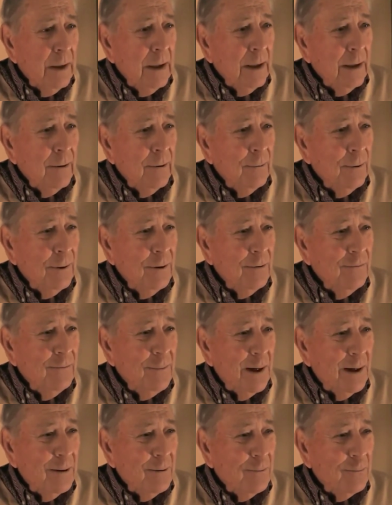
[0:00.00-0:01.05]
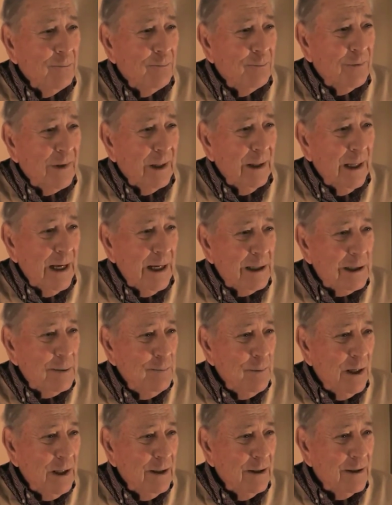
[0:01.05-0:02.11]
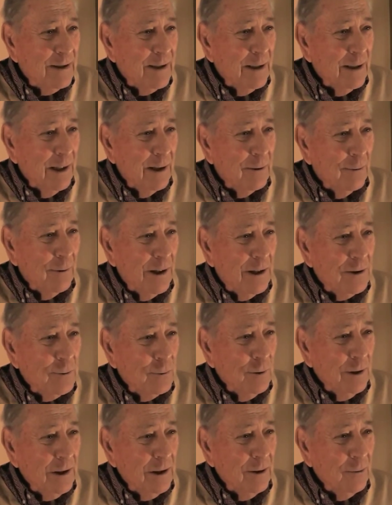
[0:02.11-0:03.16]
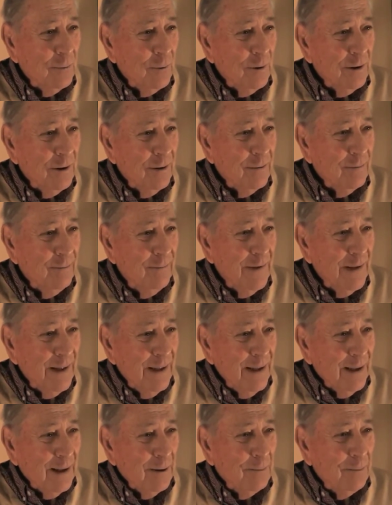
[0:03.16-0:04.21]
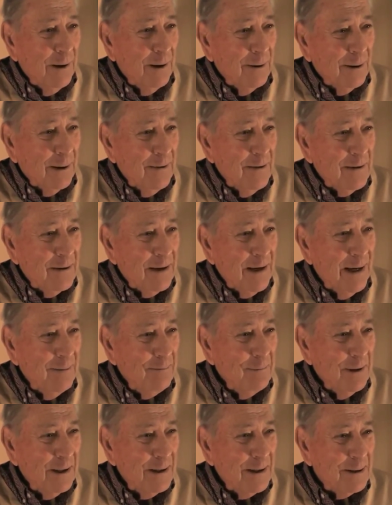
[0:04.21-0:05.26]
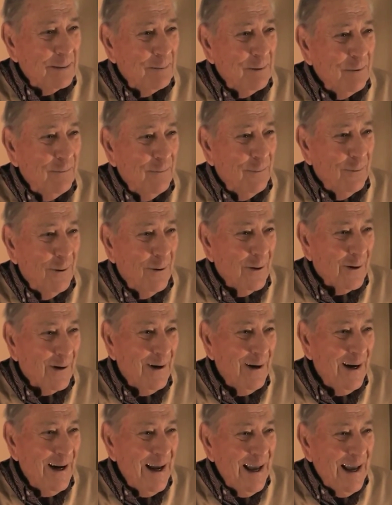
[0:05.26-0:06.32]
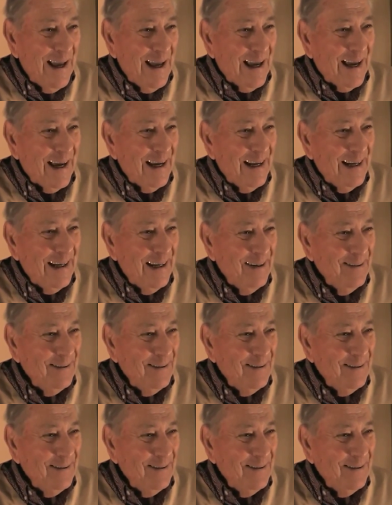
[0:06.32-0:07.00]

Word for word: one of my classmates that I graduated with about 10 months before, and he